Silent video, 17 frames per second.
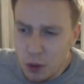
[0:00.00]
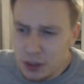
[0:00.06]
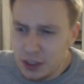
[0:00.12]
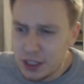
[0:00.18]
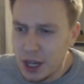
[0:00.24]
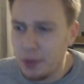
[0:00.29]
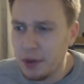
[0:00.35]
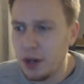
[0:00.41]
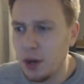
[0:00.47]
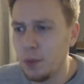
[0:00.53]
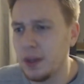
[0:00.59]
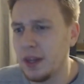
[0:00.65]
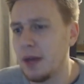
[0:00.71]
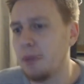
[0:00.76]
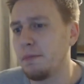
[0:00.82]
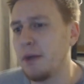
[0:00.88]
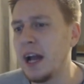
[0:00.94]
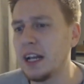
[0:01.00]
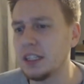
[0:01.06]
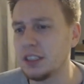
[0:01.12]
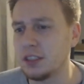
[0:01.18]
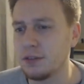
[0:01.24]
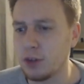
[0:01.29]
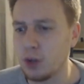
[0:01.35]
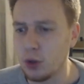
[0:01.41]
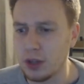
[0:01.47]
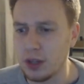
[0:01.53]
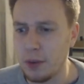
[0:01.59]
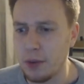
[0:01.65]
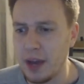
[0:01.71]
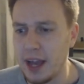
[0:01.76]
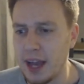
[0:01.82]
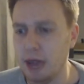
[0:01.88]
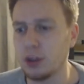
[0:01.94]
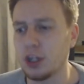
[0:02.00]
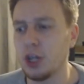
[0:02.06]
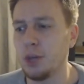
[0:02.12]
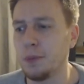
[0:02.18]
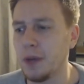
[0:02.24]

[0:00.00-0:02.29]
What is going on with them? Palace have clawed their way out.